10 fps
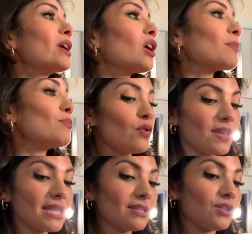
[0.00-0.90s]
We are
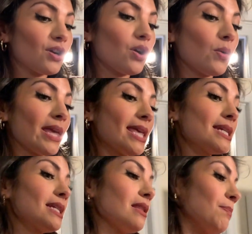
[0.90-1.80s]
moving this dough
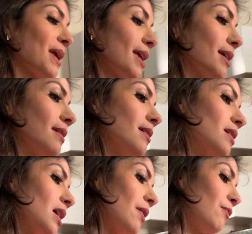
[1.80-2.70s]
into the pan